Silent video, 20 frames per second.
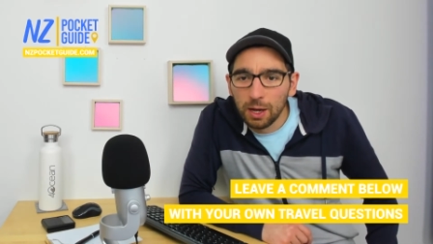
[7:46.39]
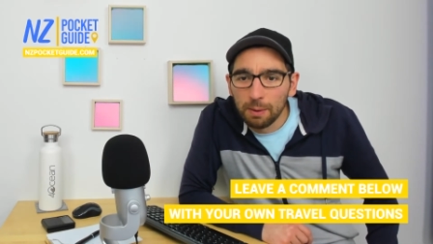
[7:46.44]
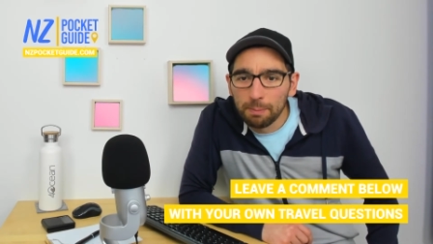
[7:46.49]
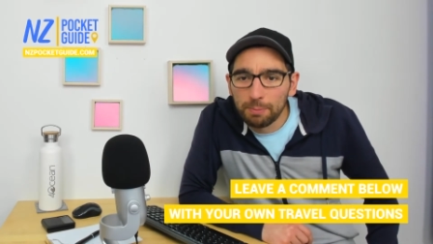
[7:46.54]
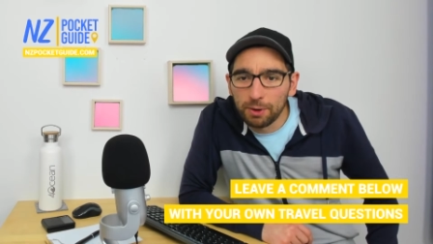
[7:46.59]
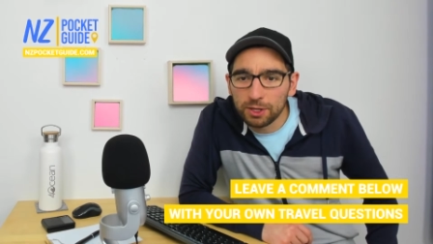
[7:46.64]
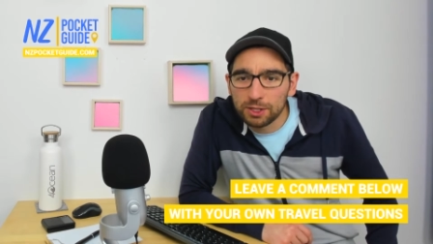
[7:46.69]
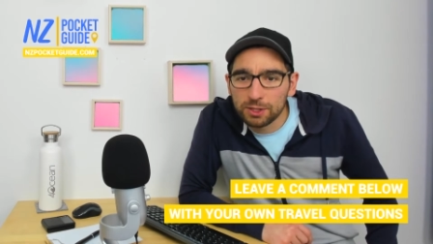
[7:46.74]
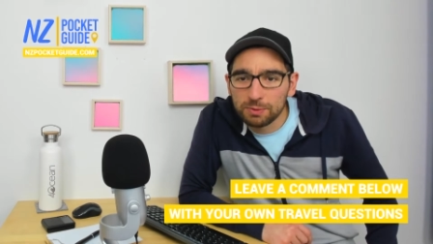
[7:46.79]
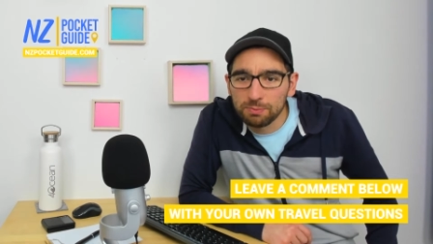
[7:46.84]

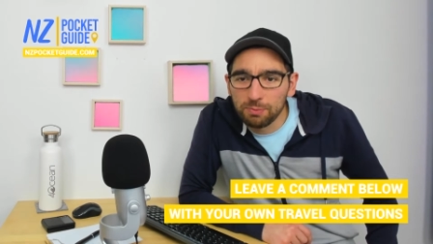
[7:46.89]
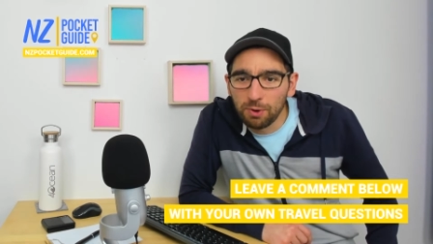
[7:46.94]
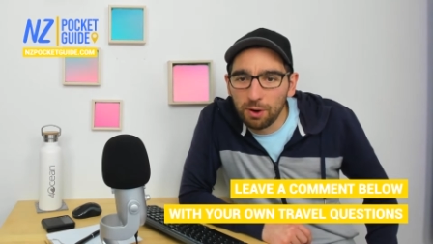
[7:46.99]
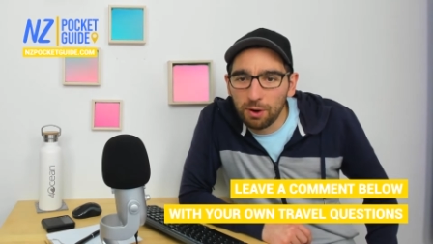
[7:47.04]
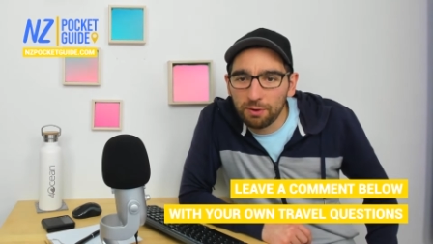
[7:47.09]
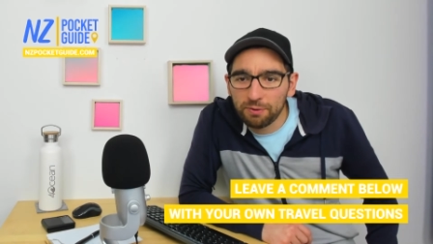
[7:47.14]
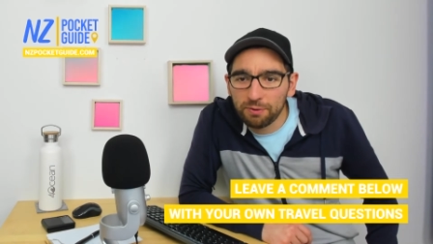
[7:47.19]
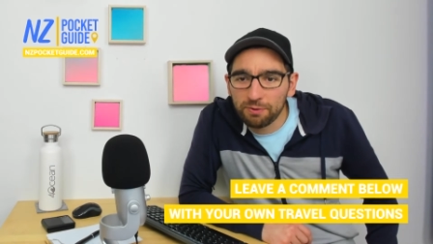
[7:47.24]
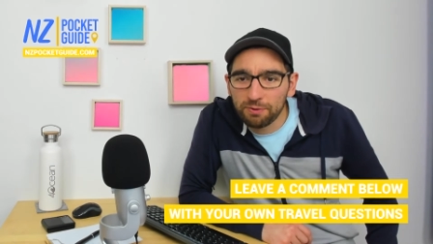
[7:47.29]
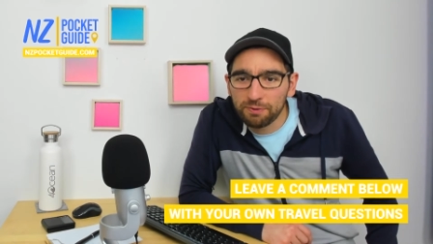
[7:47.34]
but more
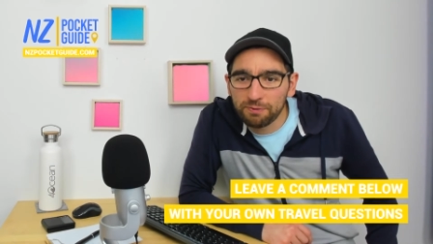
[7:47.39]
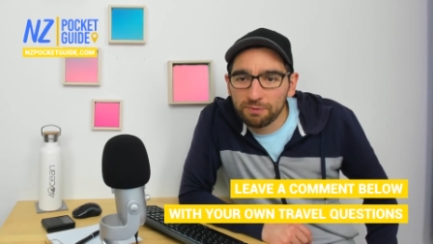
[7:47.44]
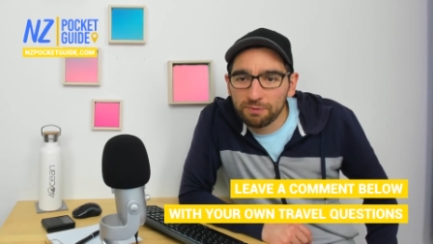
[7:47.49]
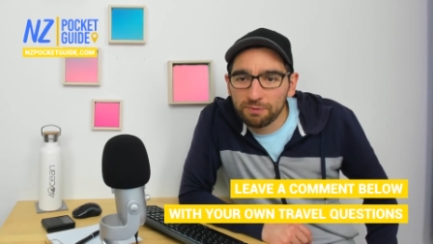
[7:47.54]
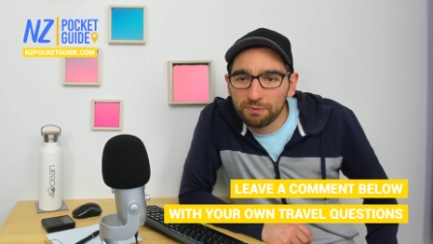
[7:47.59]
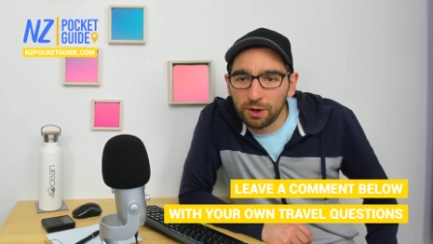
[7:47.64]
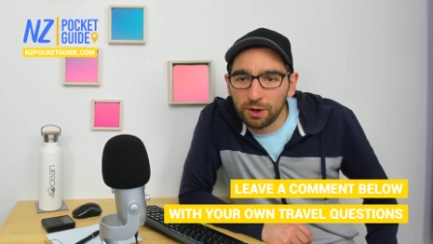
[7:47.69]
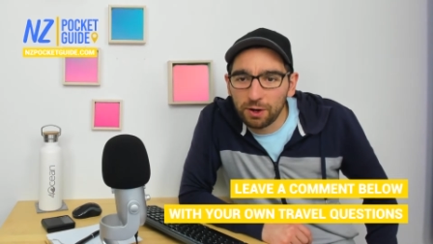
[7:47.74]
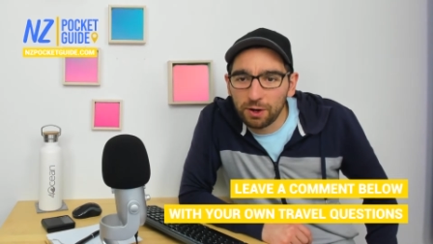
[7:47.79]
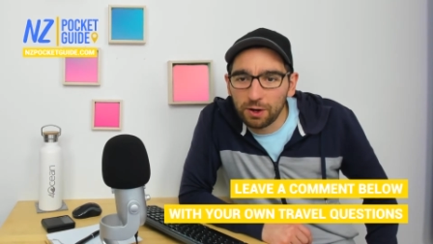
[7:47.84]
fun
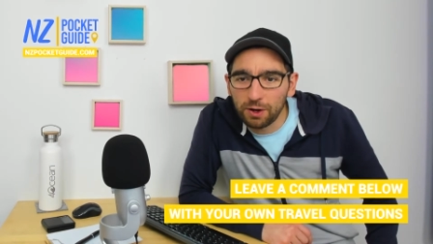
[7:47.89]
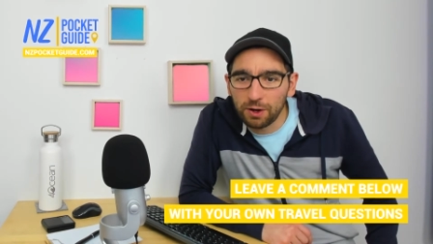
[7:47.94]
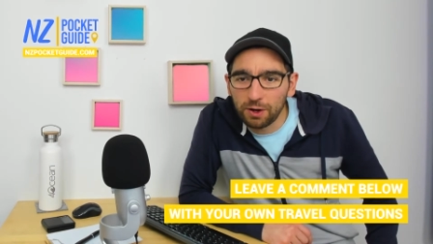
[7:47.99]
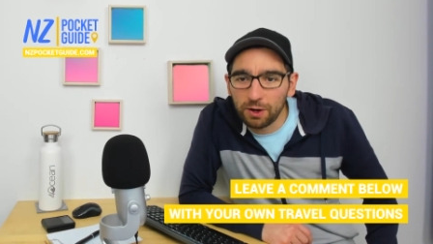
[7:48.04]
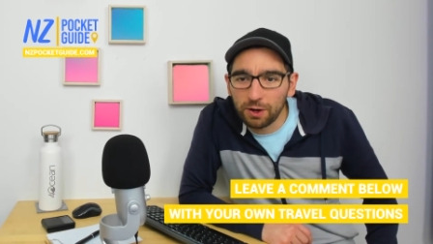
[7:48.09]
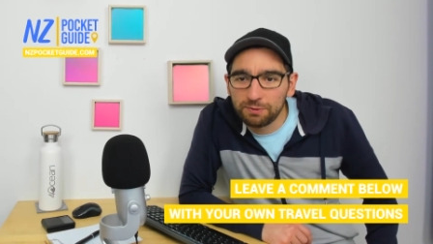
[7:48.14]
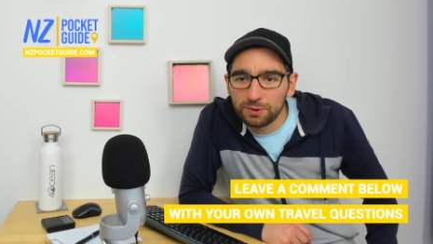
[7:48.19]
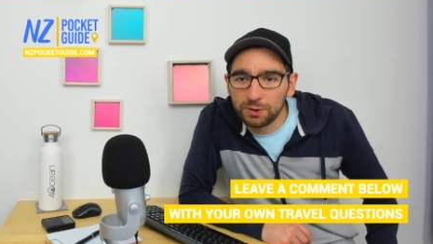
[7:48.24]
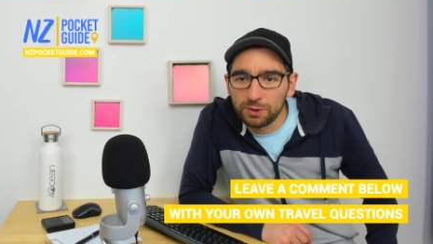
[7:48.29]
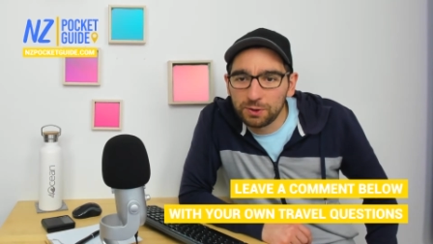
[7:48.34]
if
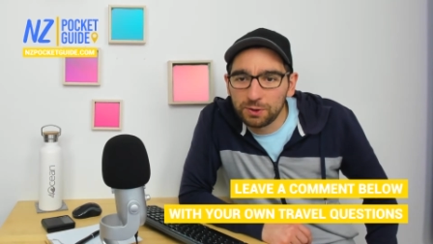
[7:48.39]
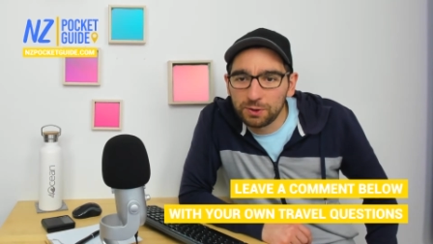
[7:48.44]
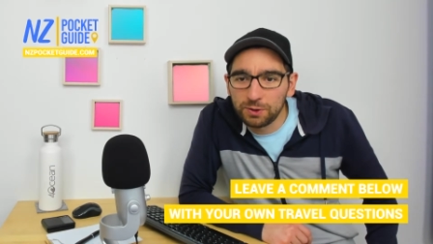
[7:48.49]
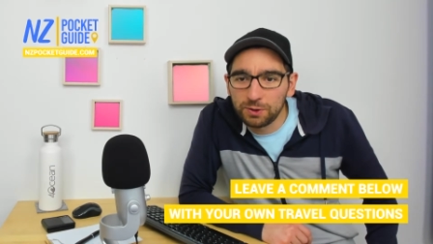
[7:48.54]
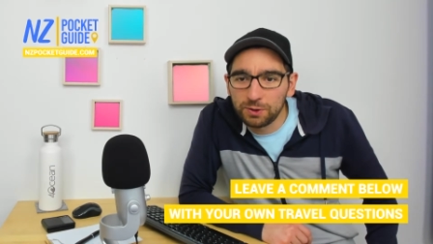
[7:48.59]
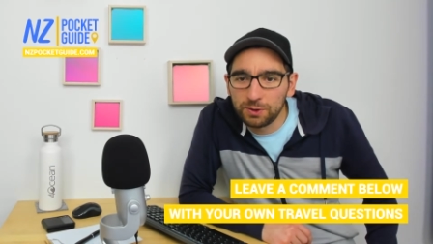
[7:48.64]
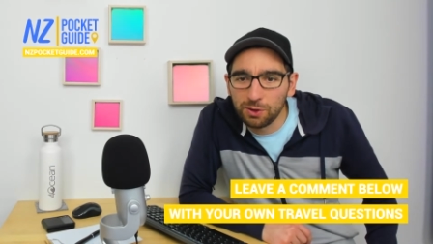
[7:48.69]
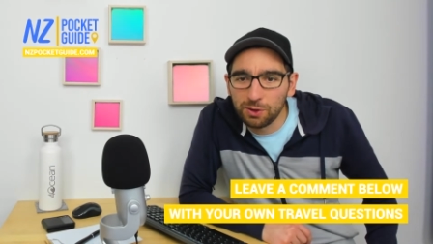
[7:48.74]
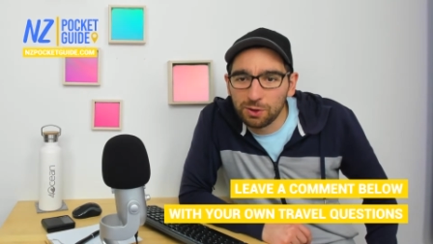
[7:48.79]
you show us